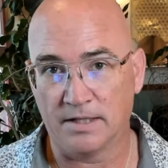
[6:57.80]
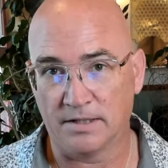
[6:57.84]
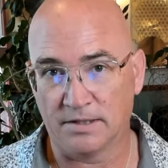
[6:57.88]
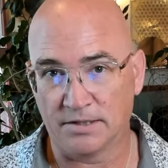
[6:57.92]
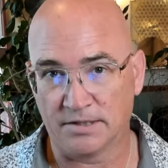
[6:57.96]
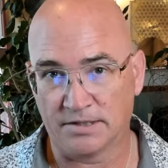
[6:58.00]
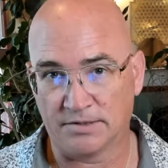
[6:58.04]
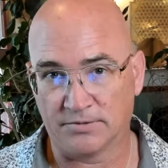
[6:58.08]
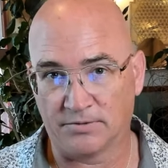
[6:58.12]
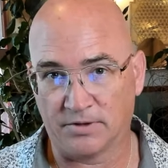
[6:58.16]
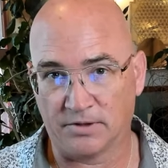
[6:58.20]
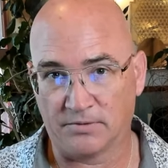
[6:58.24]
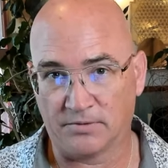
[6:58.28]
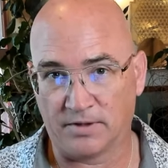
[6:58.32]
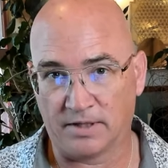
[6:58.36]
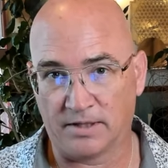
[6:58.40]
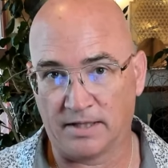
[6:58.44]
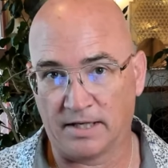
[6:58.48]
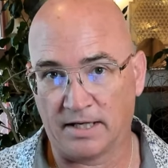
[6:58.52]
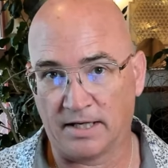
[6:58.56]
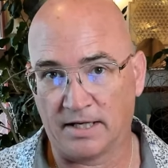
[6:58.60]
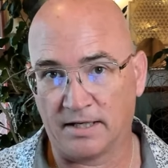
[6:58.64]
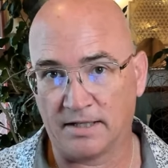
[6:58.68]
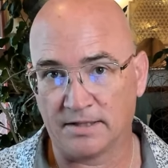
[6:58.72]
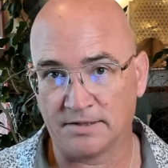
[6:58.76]
So, anyway,
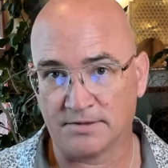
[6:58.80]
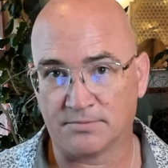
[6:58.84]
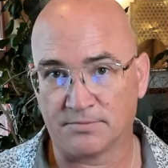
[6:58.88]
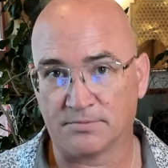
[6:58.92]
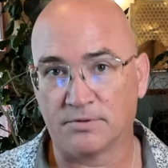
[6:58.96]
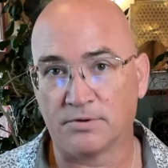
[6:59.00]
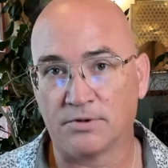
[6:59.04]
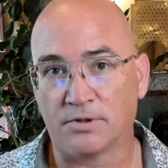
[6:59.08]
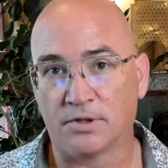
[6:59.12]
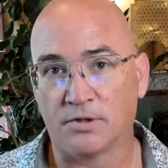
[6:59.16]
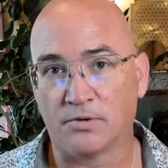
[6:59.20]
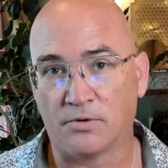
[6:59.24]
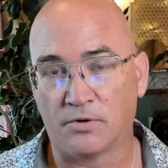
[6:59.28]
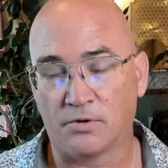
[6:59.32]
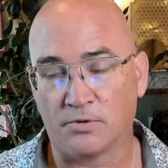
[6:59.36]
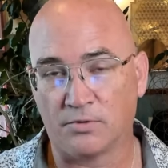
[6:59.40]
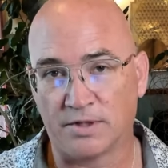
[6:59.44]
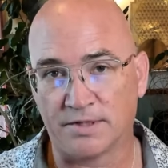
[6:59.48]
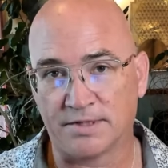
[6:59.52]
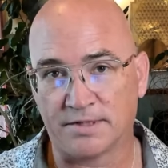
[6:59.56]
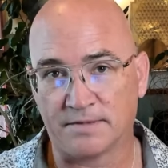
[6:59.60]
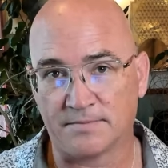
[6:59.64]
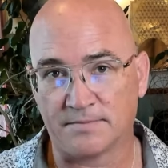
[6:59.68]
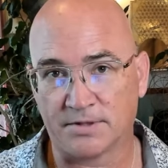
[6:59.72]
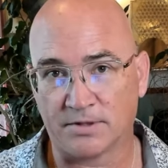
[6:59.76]
that's really what
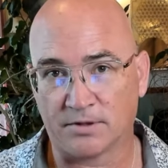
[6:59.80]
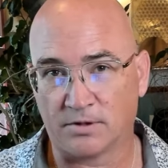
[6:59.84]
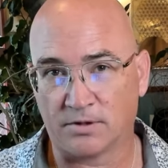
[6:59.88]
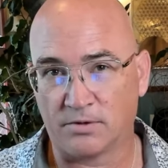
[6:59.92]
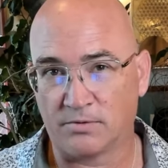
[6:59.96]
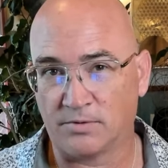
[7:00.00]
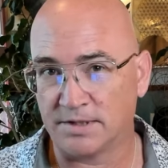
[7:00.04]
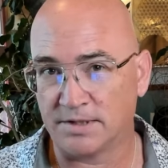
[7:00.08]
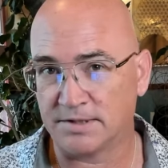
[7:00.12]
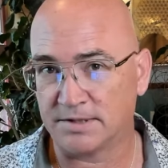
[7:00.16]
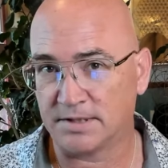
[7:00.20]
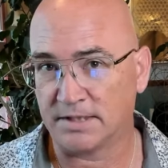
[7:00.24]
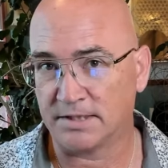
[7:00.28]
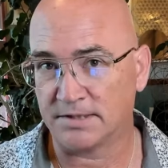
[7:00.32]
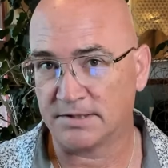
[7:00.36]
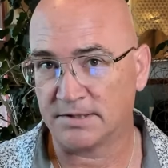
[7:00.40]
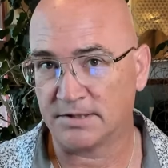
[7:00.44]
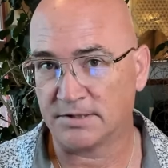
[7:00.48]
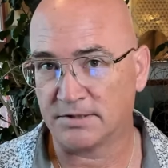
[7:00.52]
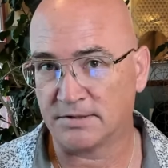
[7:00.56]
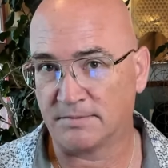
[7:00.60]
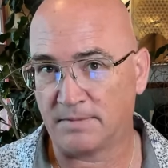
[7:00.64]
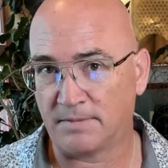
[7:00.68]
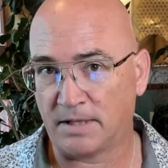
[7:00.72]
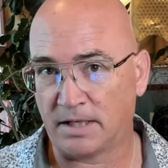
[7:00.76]
Wisdom Circle Wednesdays
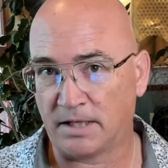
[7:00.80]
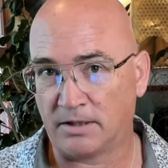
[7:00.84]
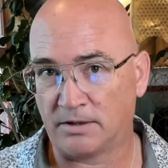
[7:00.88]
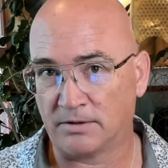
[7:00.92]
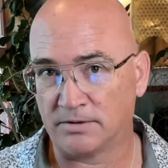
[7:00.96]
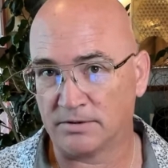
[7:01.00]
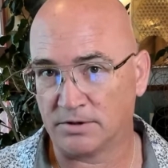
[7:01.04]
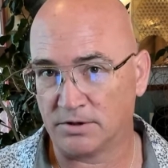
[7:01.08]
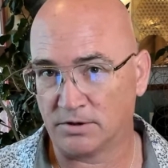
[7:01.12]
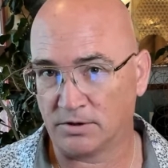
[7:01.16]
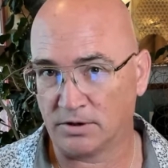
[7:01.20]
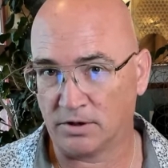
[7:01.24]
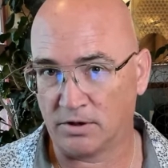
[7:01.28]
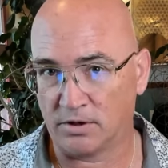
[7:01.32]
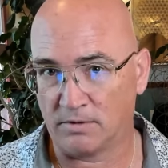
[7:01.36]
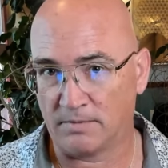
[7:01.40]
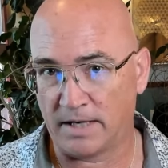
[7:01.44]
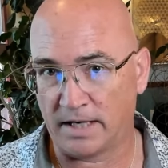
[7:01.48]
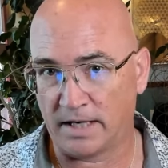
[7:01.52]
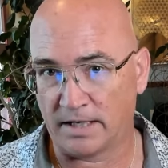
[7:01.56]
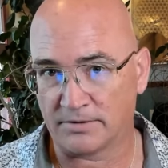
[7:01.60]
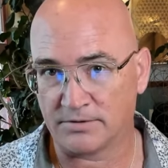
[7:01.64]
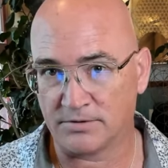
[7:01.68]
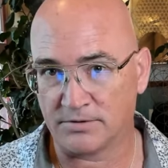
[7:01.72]
is about. You can go back